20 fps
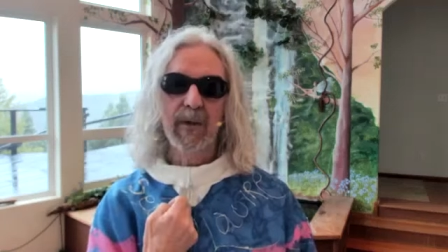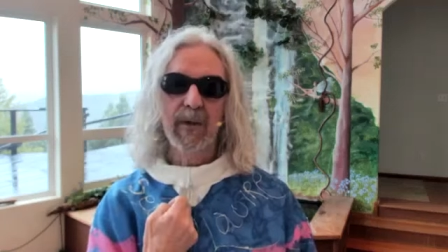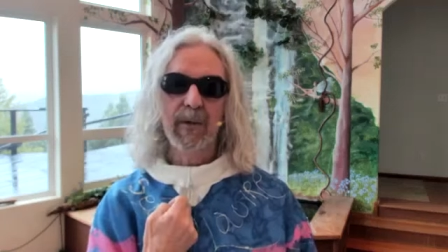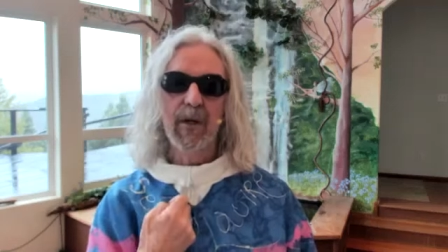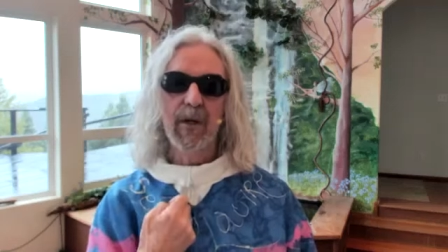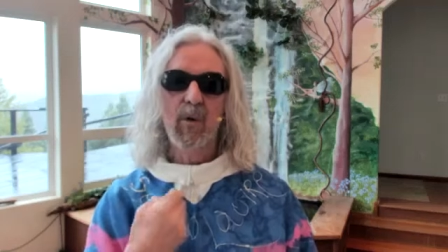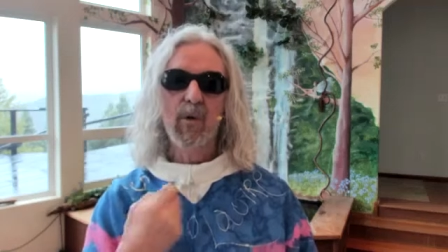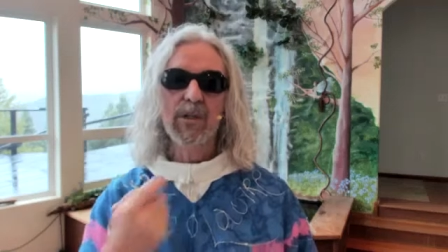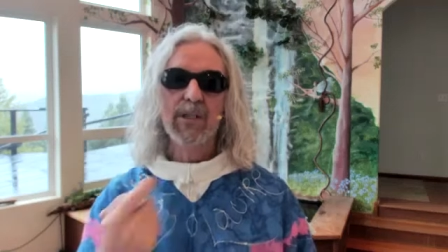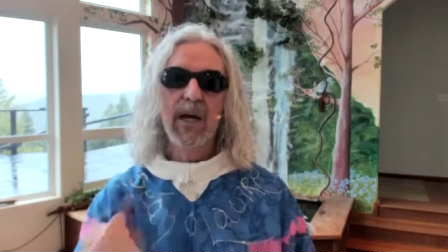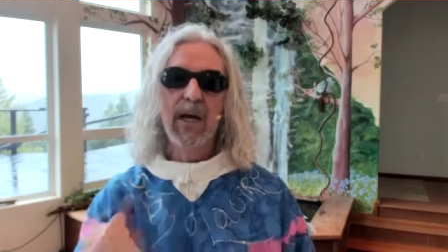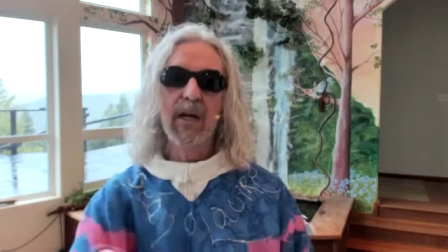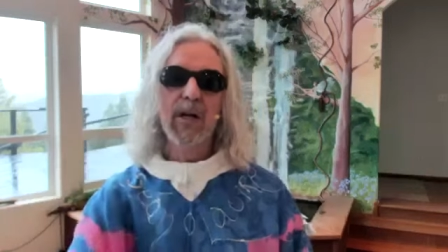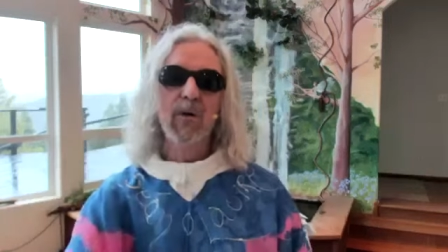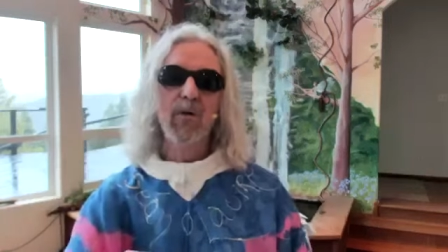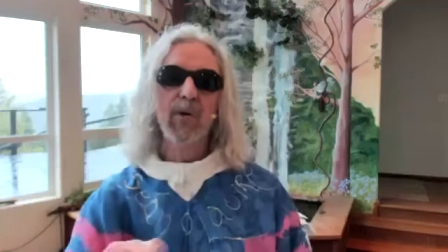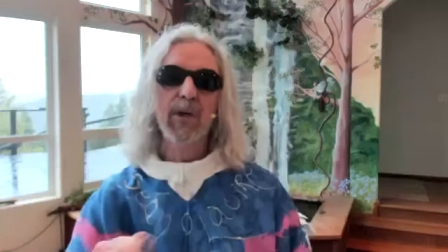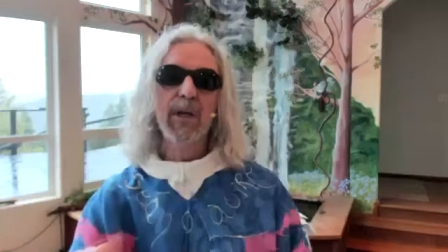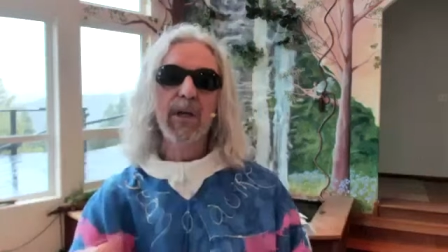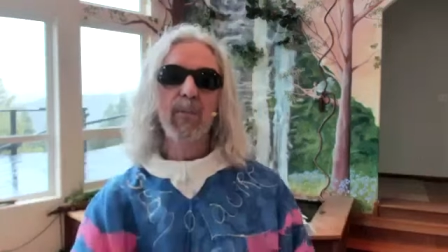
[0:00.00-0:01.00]
Now, was that a
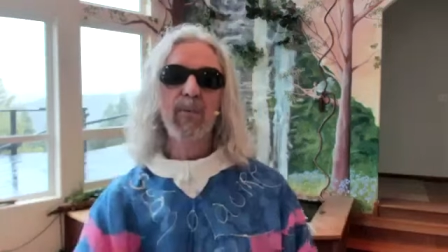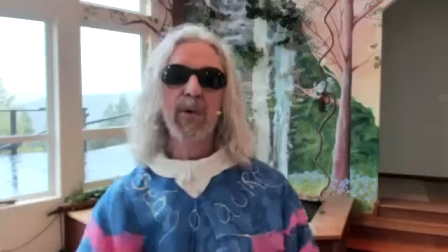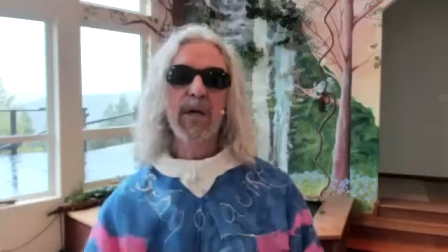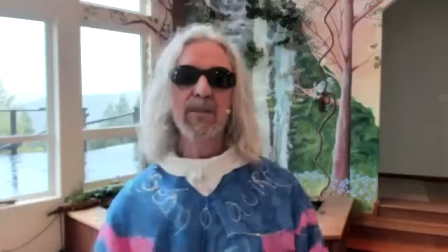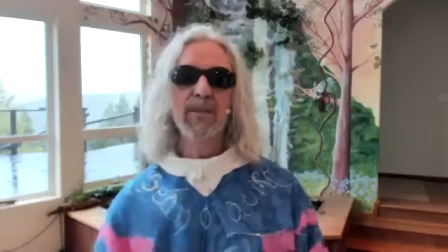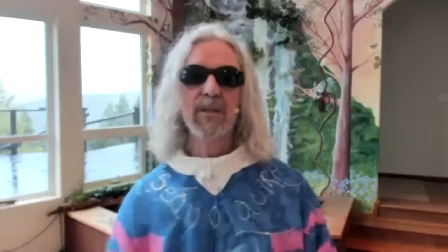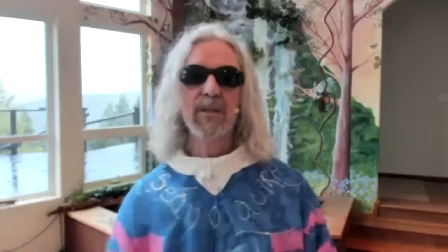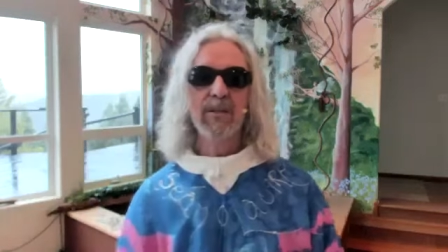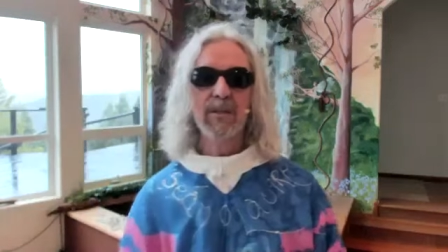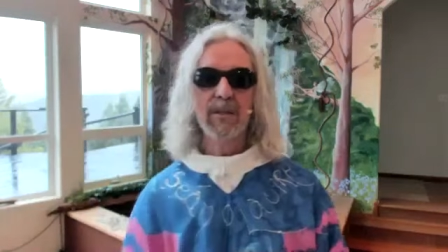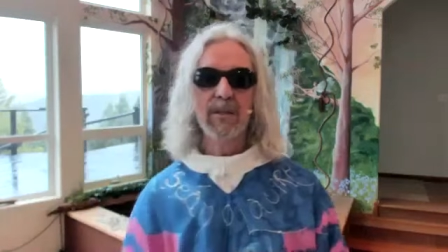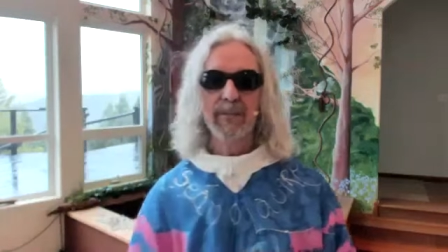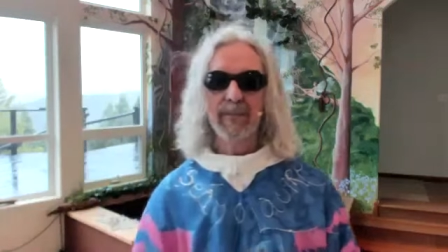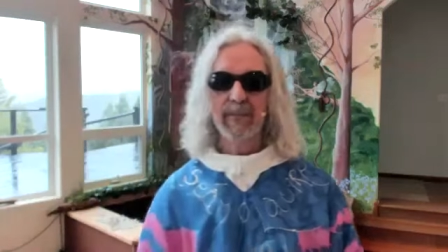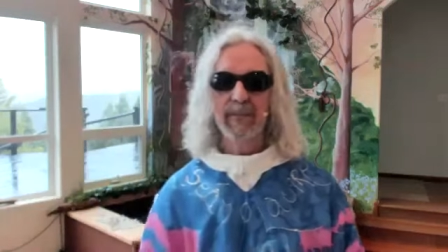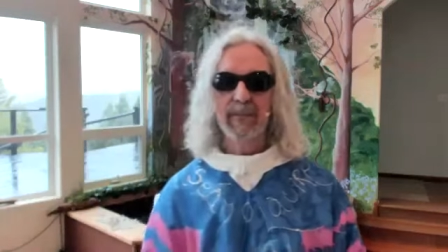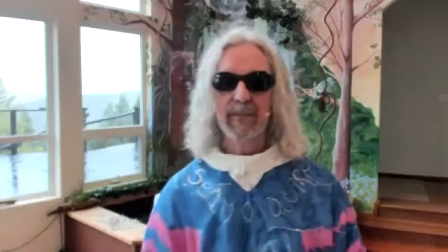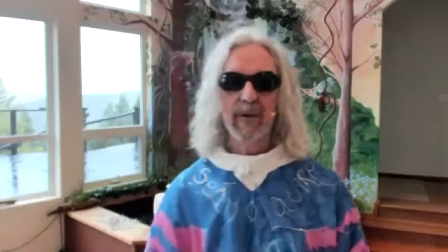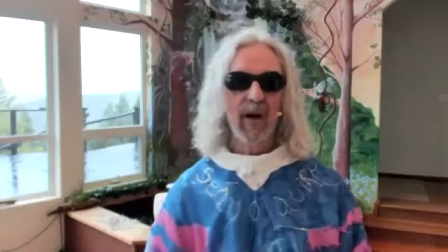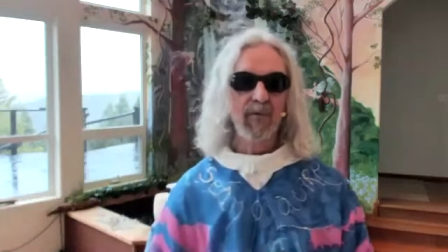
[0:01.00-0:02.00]
real presence?
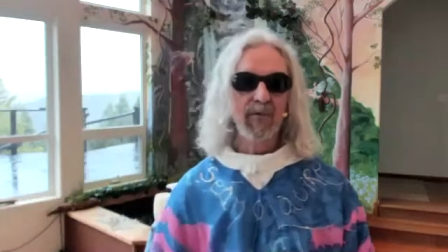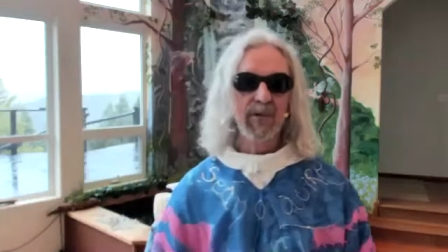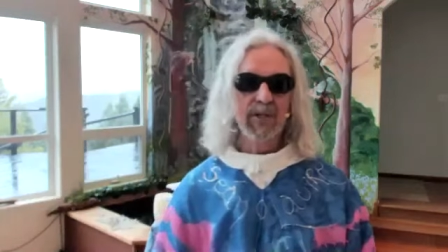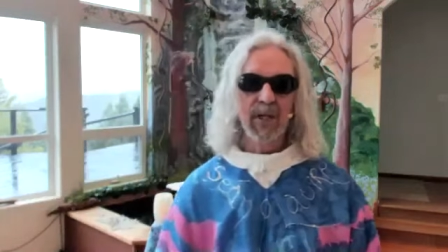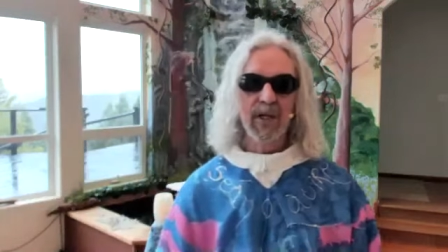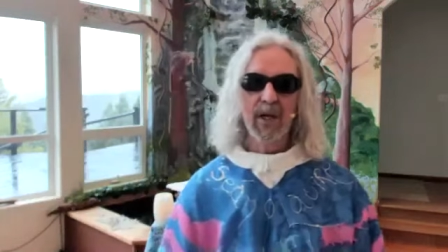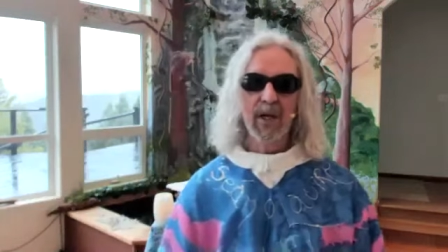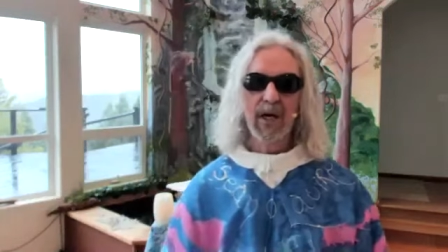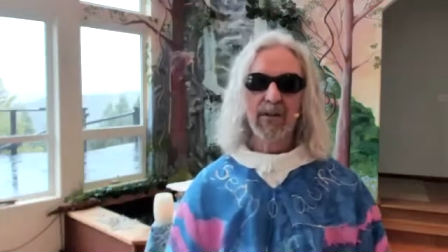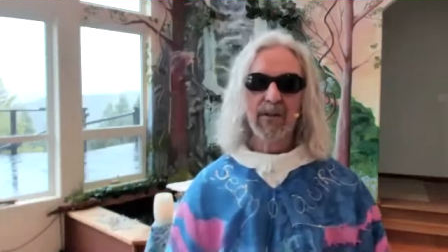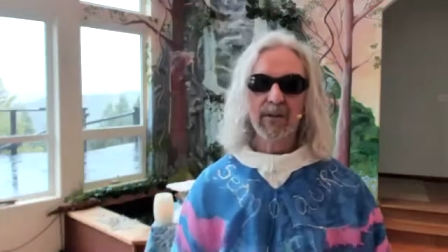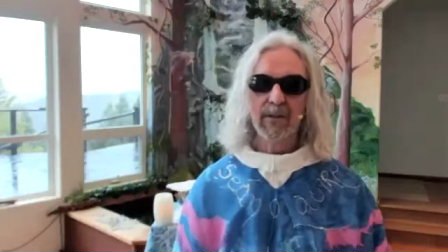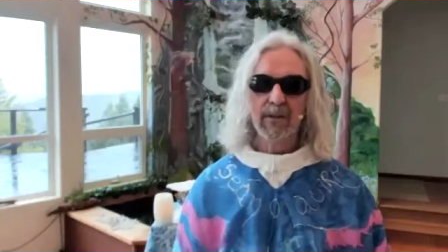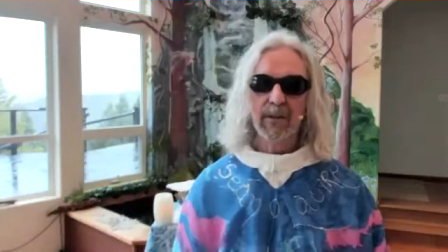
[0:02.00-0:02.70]
Obviously not.